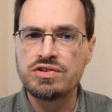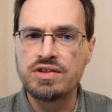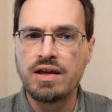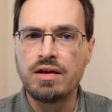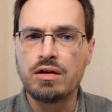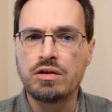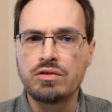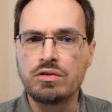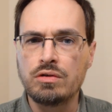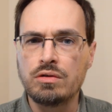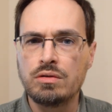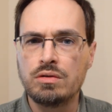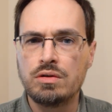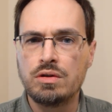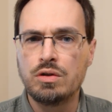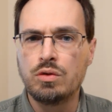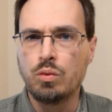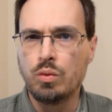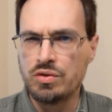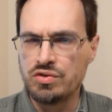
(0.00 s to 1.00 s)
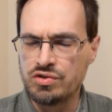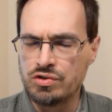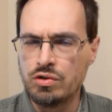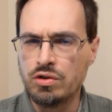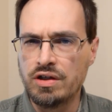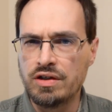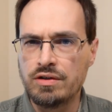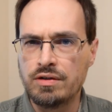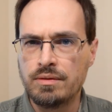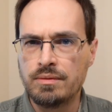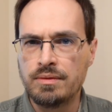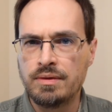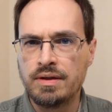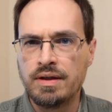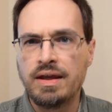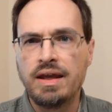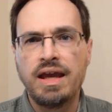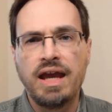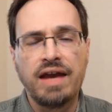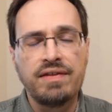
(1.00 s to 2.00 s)
character was good,
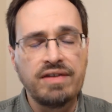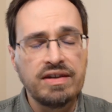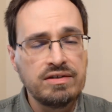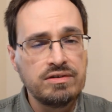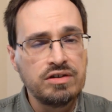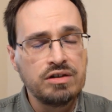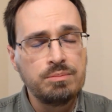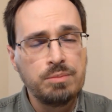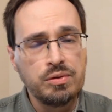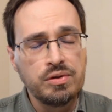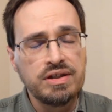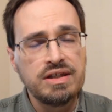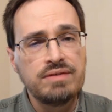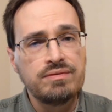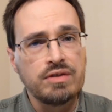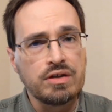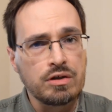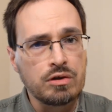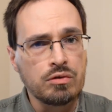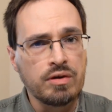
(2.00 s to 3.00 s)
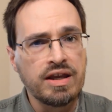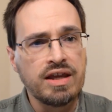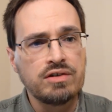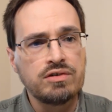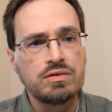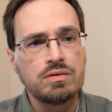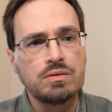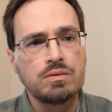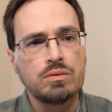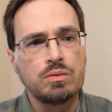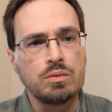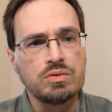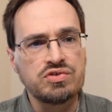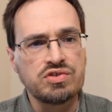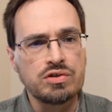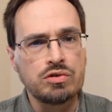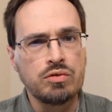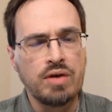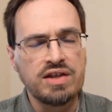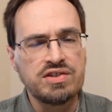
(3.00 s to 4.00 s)
and they did believe that Grant was
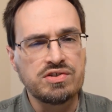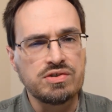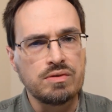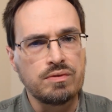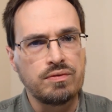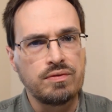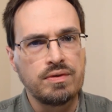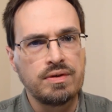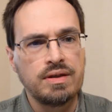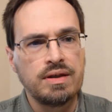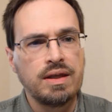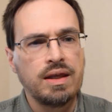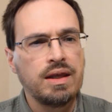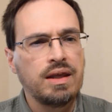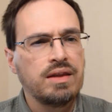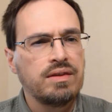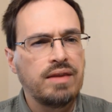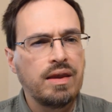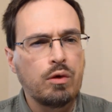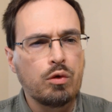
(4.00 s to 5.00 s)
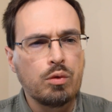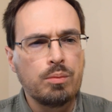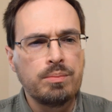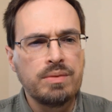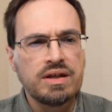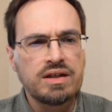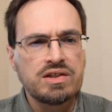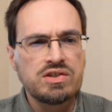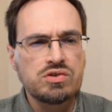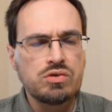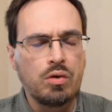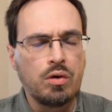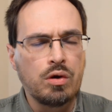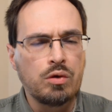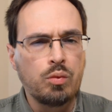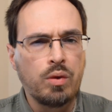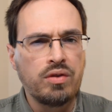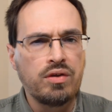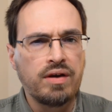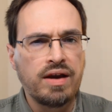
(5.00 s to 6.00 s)
aggressive. They were mixed
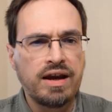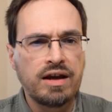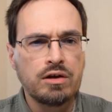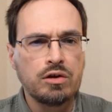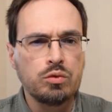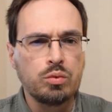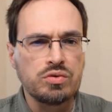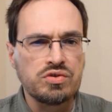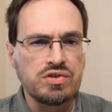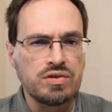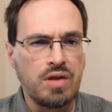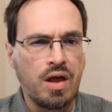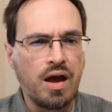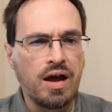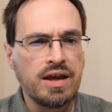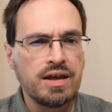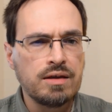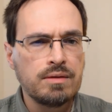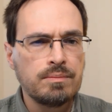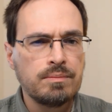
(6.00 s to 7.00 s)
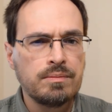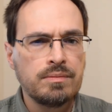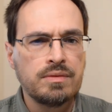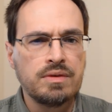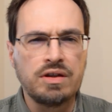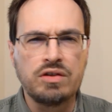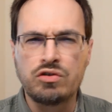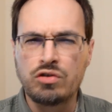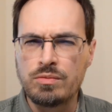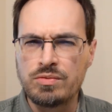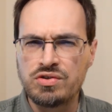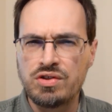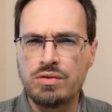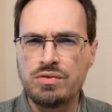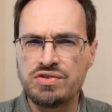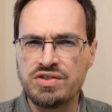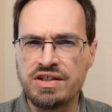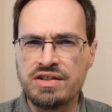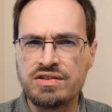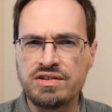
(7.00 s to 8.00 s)
on whether Harold was lying in terms of
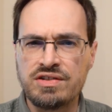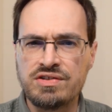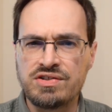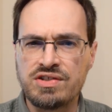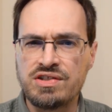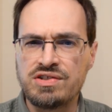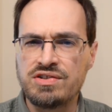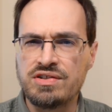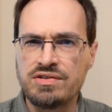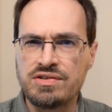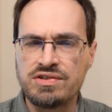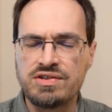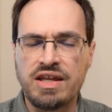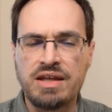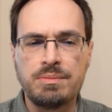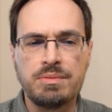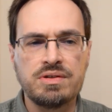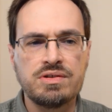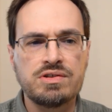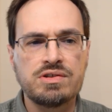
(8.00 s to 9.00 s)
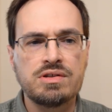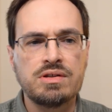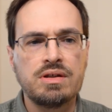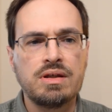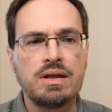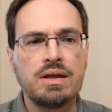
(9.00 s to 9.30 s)
those inconsistent statements,